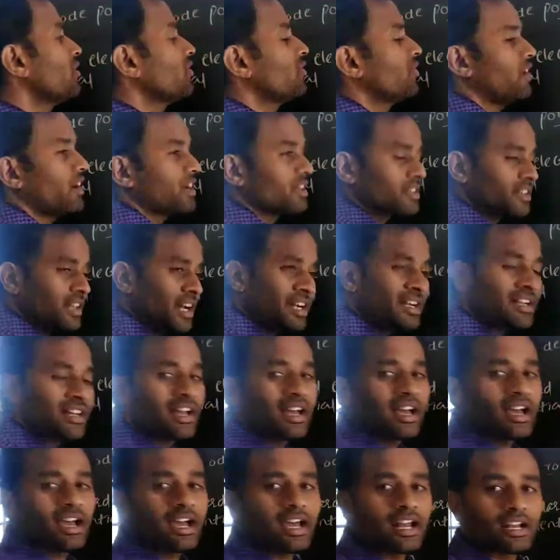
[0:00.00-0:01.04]
for
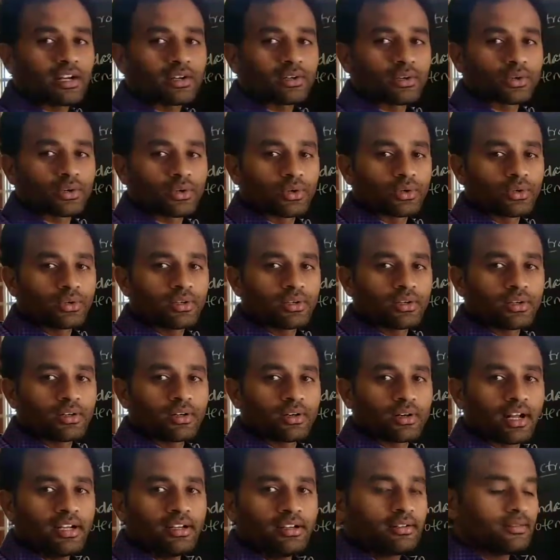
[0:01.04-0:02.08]
that electrode,
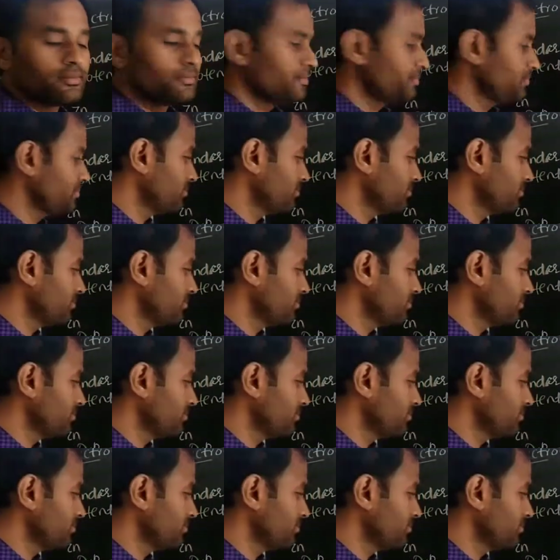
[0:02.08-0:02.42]
right?